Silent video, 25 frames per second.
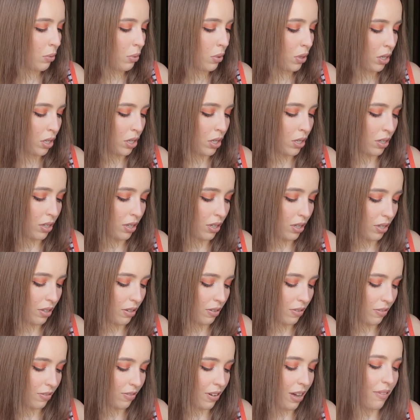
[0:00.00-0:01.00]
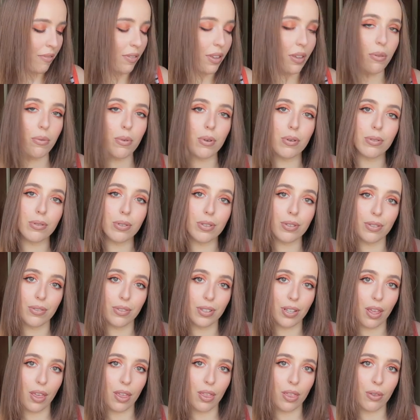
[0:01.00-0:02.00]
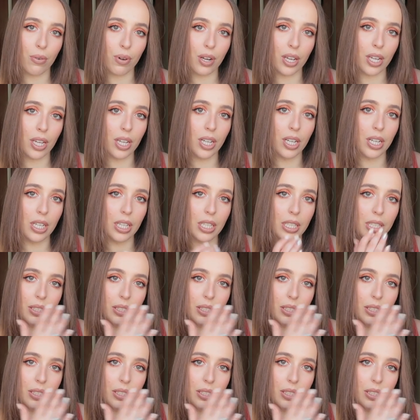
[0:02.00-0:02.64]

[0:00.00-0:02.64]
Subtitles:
were 5 euros, 3